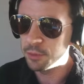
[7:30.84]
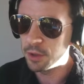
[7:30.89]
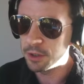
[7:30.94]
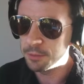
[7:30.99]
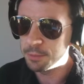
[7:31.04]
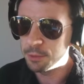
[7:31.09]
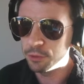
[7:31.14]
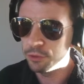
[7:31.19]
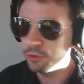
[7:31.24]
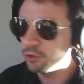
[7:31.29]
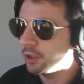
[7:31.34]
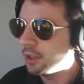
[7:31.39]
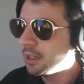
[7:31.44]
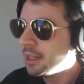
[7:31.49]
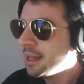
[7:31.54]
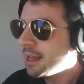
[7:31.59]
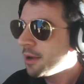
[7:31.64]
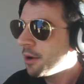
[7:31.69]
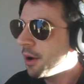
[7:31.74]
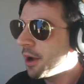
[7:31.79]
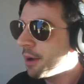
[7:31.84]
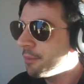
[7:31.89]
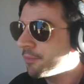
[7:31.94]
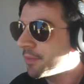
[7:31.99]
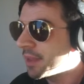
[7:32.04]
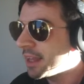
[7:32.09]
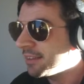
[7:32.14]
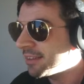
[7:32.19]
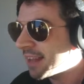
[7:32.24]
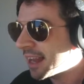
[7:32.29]
poor shot,
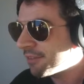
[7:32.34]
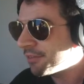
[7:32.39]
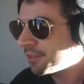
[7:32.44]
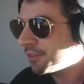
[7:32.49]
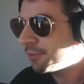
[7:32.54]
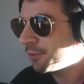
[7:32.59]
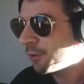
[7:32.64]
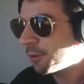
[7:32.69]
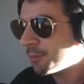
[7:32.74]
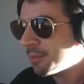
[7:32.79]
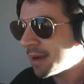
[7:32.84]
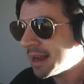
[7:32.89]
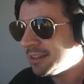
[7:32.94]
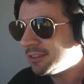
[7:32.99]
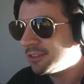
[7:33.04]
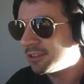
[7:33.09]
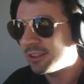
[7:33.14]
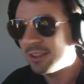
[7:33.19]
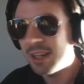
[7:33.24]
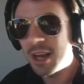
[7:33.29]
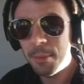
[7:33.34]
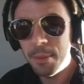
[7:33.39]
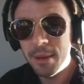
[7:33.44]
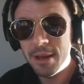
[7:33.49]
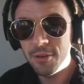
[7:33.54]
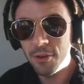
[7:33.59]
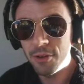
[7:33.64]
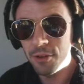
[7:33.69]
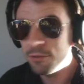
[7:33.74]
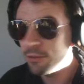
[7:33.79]
is have the formation up
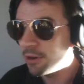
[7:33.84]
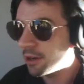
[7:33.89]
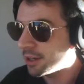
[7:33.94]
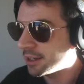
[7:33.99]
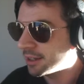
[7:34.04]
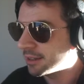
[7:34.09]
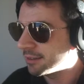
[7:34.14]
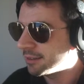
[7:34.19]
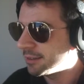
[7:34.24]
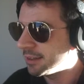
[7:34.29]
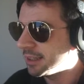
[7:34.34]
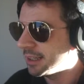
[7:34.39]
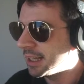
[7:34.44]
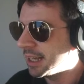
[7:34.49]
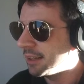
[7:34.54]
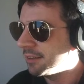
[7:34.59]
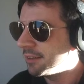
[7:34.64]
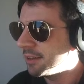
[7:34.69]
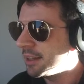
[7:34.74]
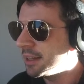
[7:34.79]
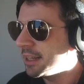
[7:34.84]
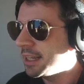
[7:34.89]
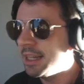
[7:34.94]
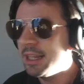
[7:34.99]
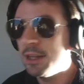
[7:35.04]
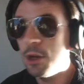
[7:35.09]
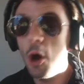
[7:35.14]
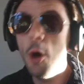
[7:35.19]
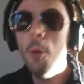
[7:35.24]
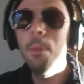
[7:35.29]
here on the right, you can see there, it's
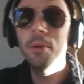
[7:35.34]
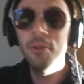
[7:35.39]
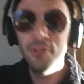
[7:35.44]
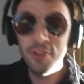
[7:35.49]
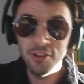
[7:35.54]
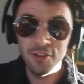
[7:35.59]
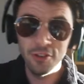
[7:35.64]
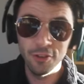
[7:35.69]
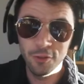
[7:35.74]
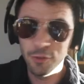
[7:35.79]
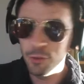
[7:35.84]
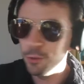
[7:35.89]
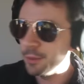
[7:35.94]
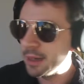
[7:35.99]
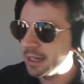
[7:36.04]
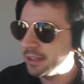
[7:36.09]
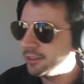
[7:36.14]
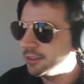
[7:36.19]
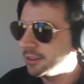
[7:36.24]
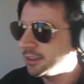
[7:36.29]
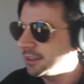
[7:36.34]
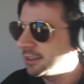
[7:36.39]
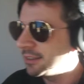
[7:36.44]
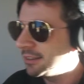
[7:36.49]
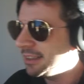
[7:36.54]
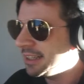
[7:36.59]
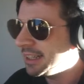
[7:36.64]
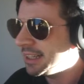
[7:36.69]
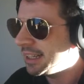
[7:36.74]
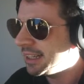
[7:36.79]
the opposition's formation. You can
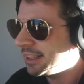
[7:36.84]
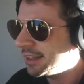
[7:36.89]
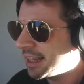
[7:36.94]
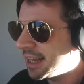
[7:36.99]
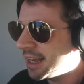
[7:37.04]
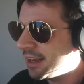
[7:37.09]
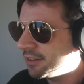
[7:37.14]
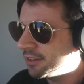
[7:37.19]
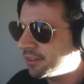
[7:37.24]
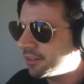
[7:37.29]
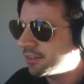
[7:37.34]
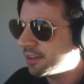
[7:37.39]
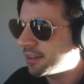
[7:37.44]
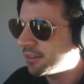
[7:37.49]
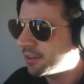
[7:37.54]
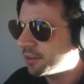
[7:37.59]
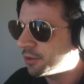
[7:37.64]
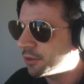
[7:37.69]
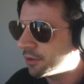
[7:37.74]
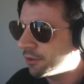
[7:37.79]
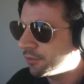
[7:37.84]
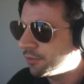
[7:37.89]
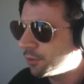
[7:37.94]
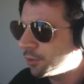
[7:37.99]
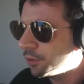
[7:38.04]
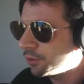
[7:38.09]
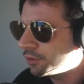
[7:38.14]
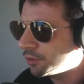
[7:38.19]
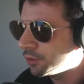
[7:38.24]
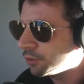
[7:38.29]
see here there, it just says they're doing a
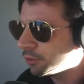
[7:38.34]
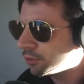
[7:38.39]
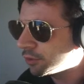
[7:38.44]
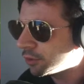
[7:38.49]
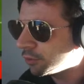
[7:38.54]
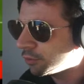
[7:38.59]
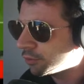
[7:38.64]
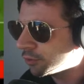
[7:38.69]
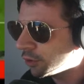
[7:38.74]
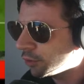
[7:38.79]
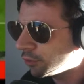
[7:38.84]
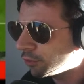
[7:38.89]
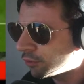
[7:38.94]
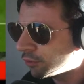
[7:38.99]
4-2-2-2